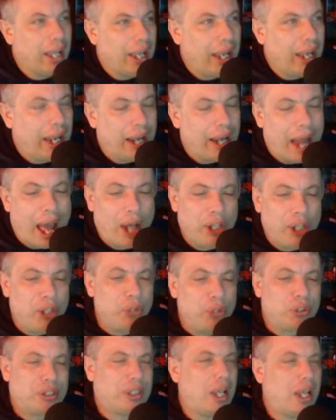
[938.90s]
And how do
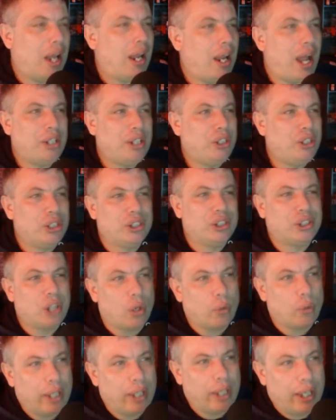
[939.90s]
you I just
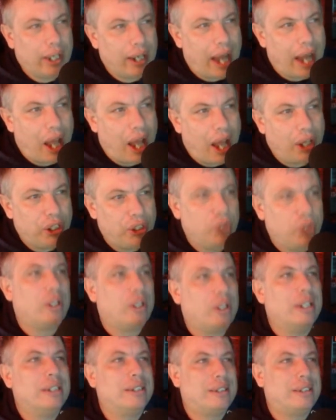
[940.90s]
don't get how you
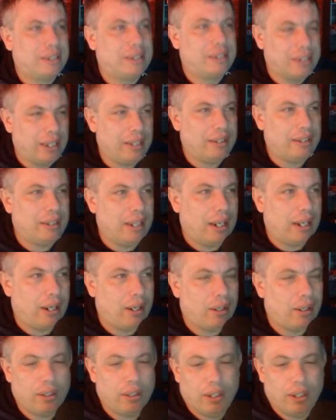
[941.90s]
can sit
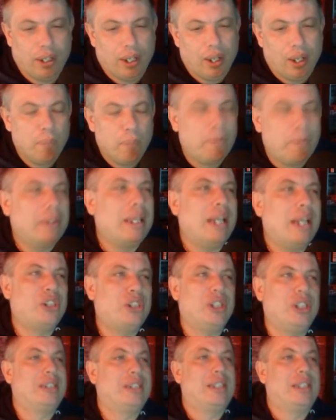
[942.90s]
there, but
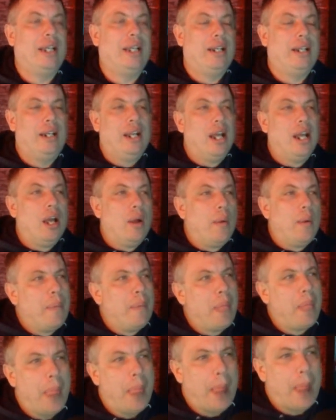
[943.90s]
that's just it.
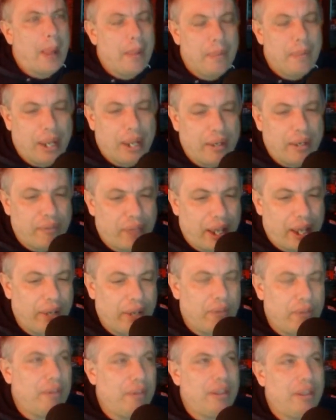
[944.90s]

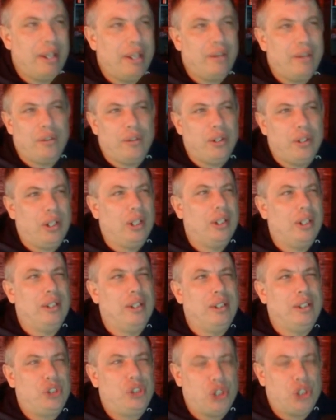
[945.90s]
They
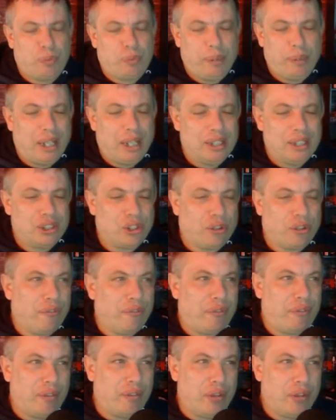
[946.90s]
just because
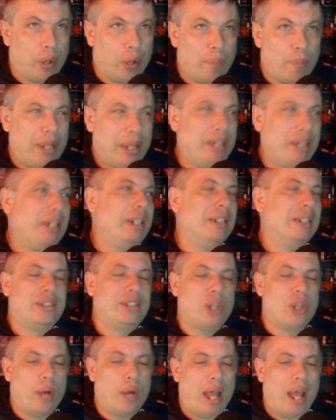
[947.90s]
their opinions
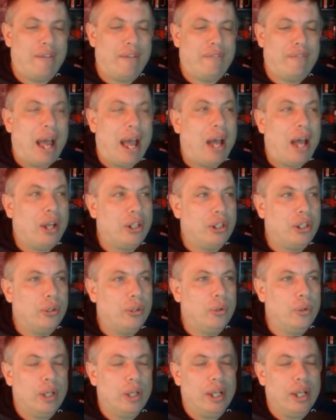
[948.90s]
don't have
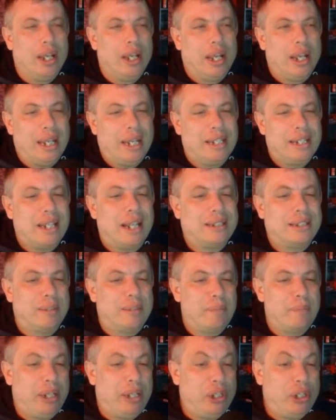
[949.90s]
value, it
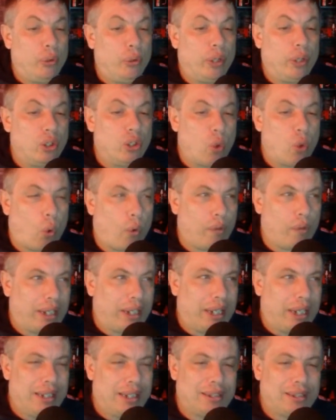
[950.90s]
doesn't mean you ignore the
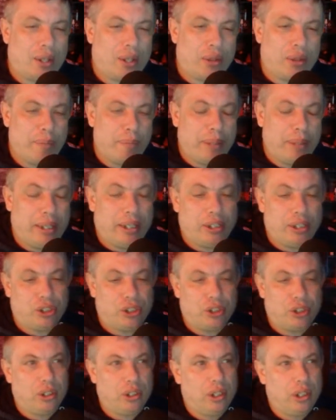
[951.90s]
kids on the
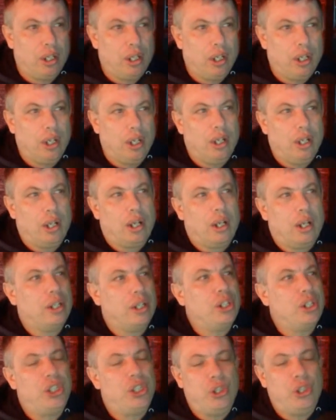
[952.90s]
bench.
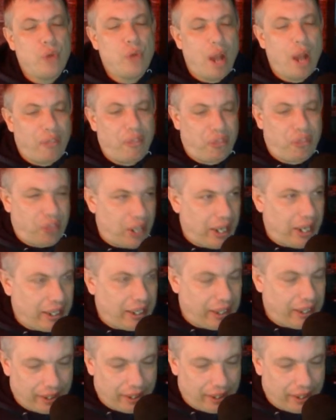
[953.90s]
Do you not think?